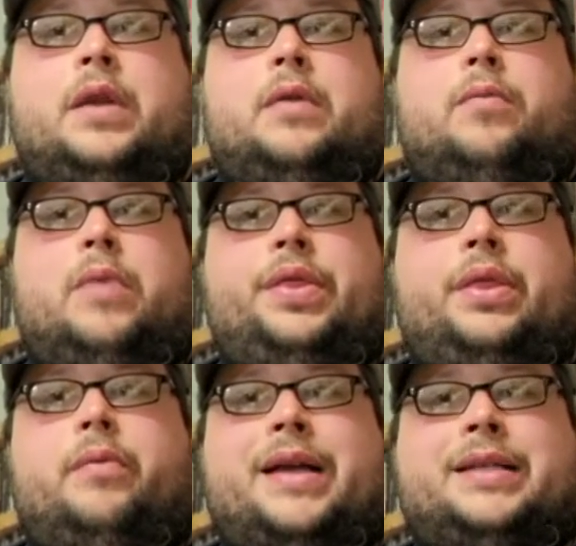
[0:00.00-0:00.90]
with
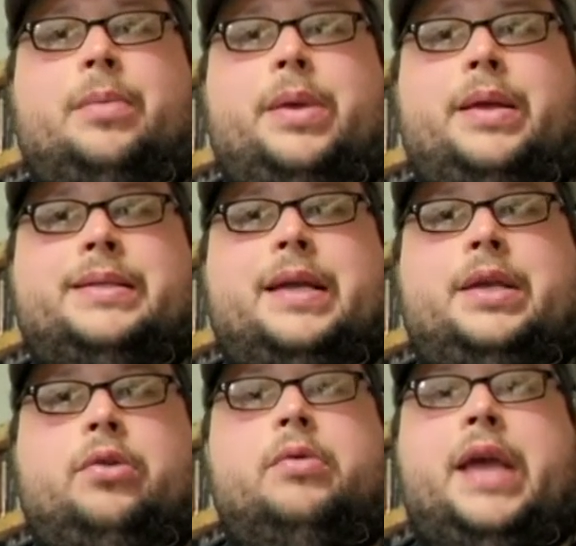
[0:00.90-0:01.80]
the recipes that
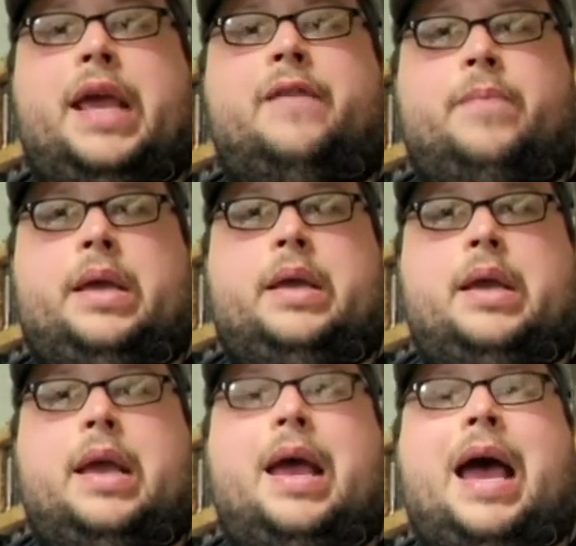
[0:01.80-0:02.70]
you gave me,
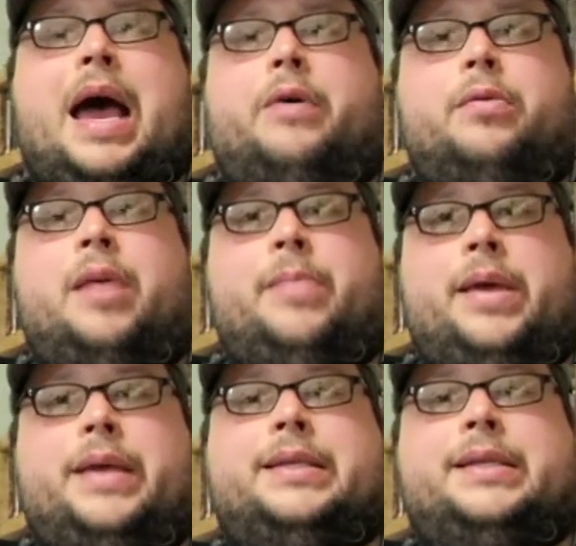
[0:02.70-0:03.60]
how do I
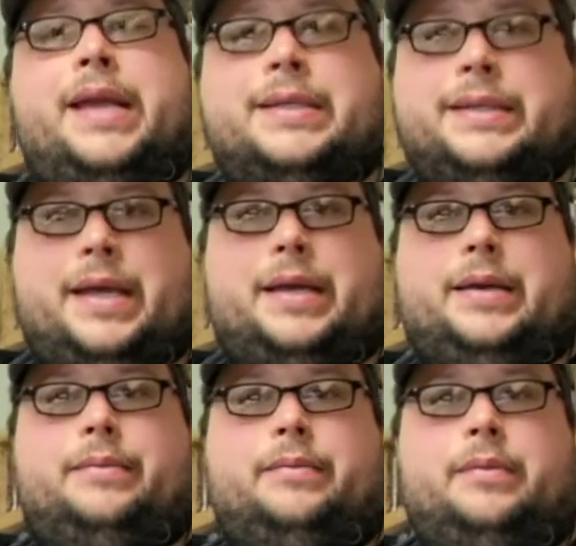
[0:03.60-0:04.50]
make snakeskin?
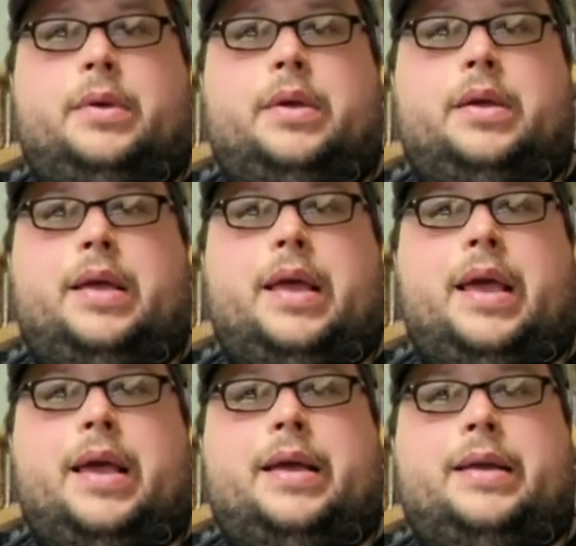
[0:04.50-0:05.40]

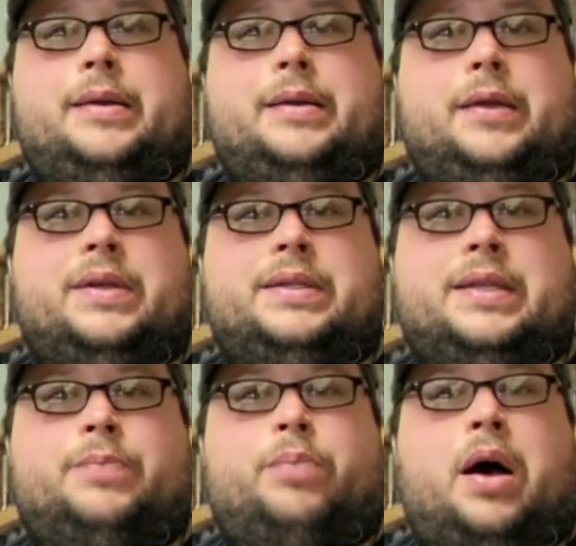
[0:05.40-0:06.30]
And there was
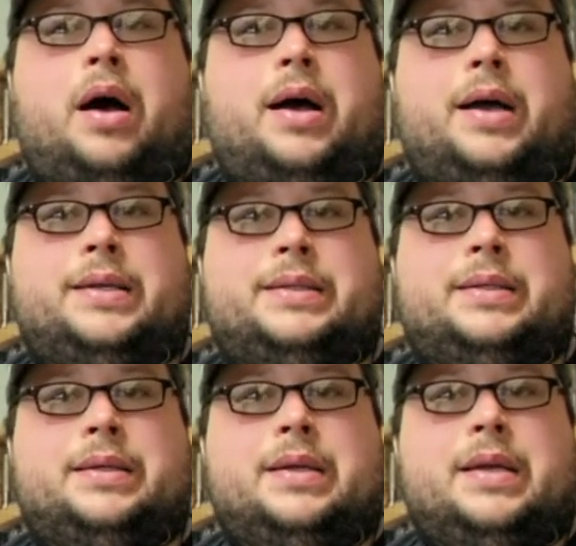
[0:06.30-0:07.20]
this
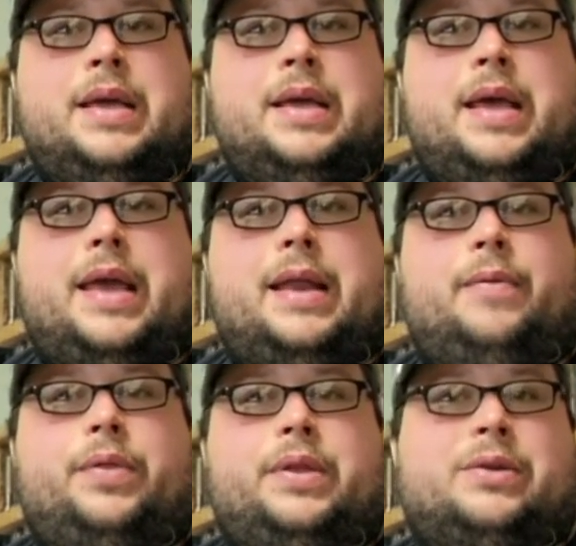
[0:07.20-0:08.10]
pause, and
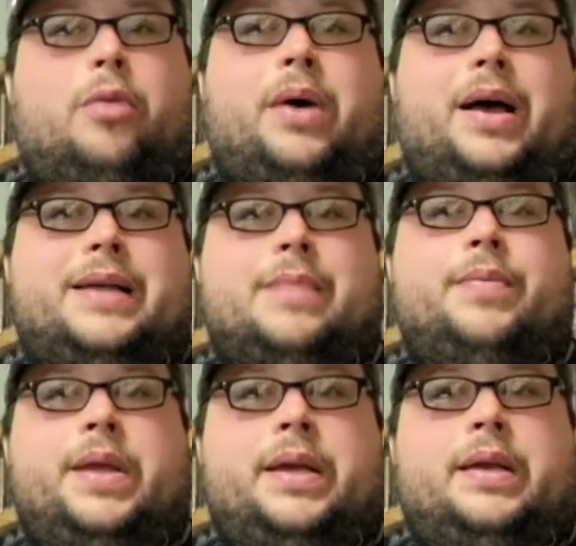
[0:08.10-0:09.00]
this whole pause, I'm
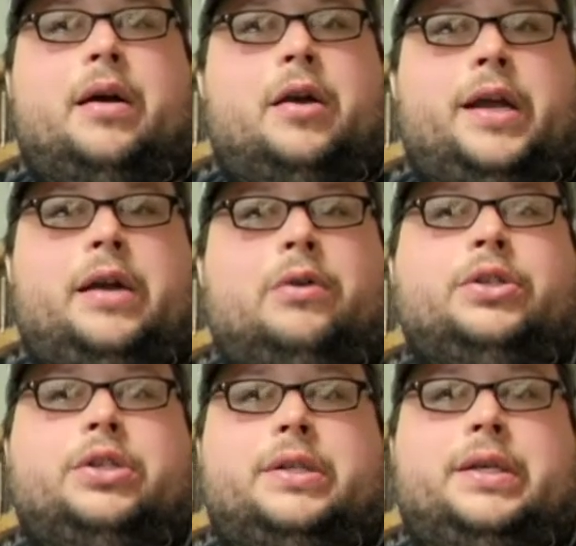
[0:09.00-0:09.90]
thinking, all right,
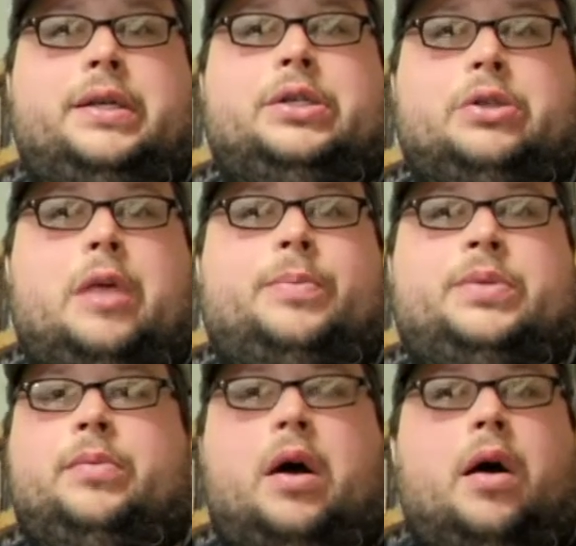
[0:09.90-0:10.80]
Ojala is going to drop
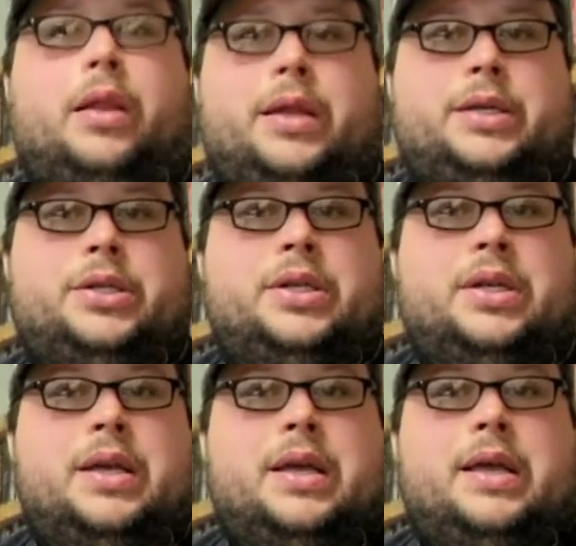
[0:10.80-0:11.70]
some knowledge.
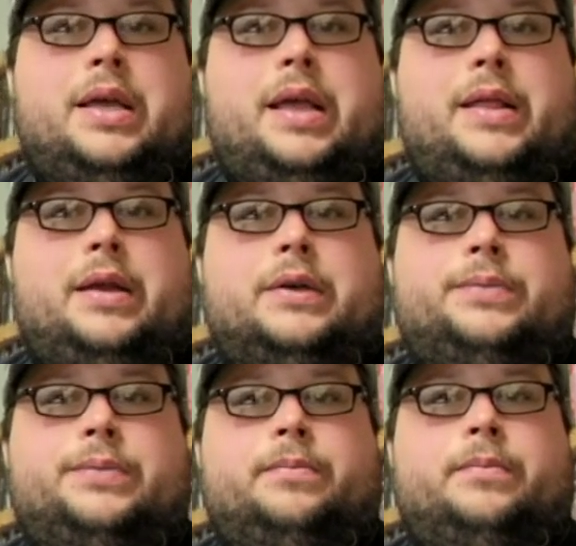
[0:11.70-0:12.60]
And then he goes,
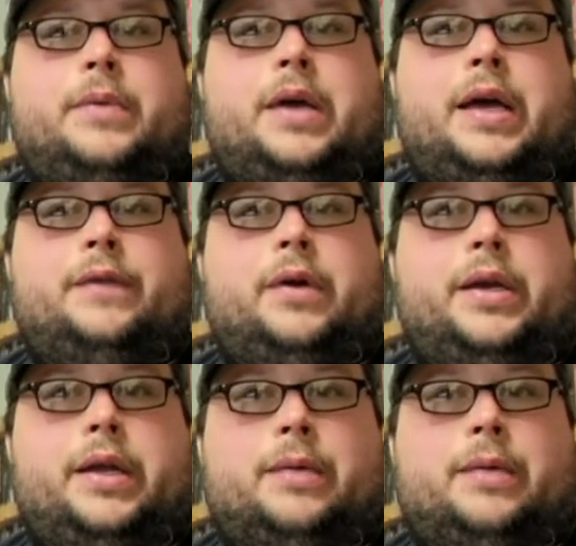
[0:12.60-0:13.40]
I have no idea.